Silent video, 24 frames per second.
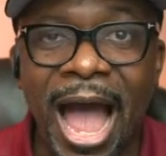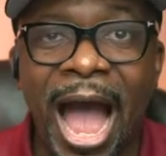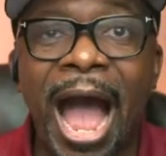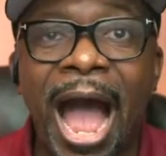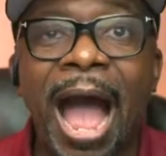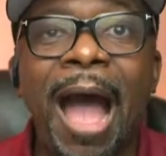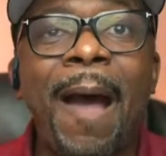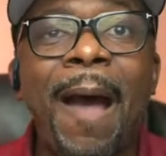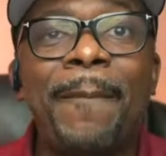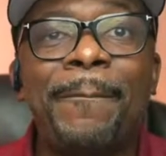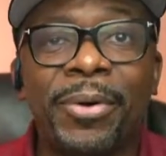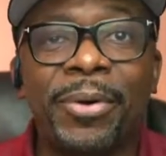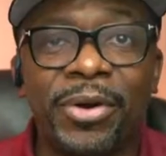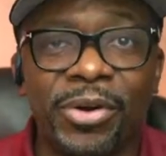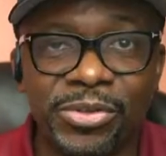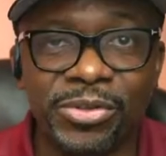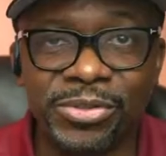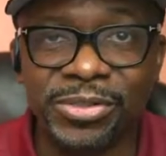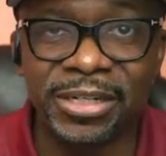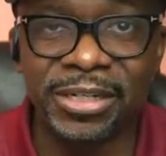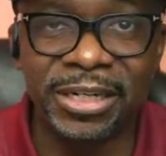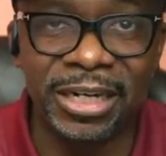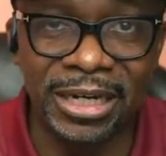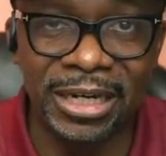I
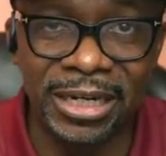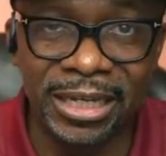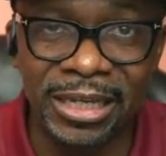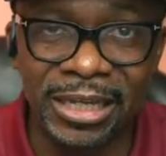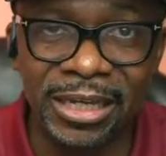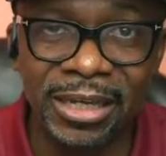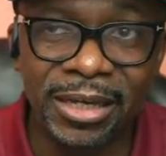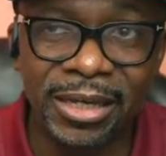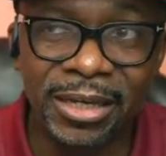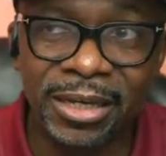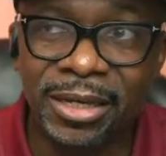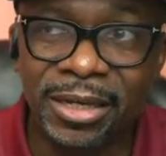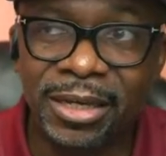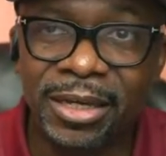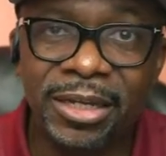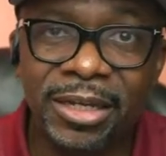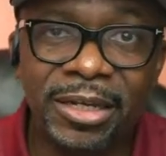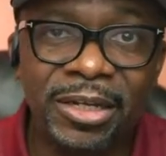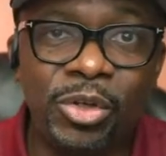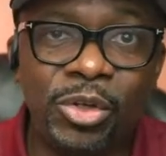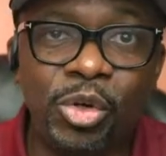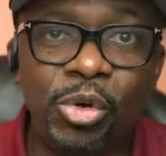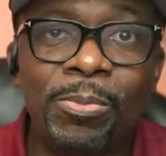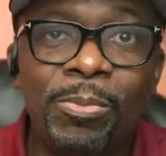personally
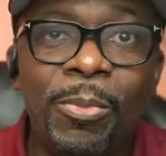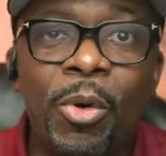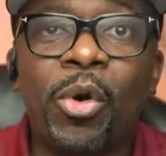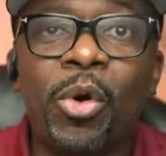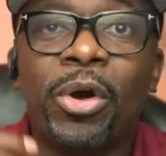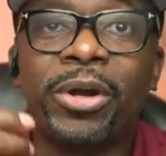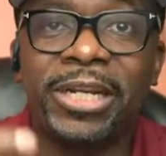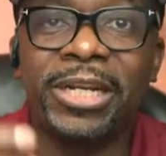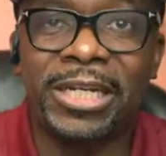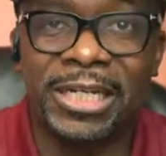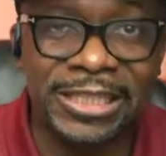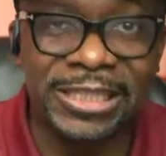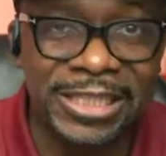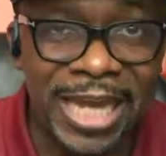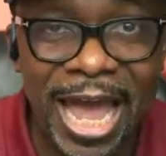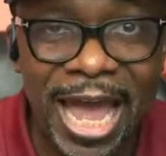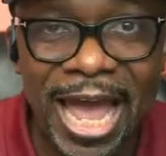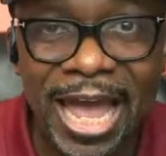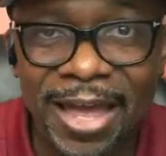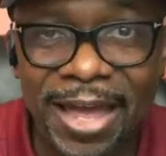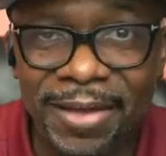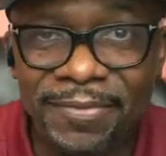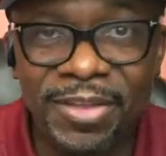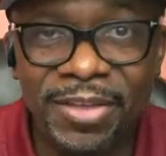do more than the
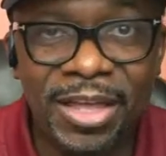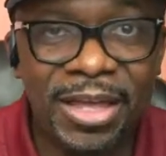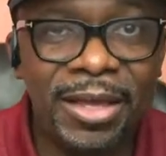tithe,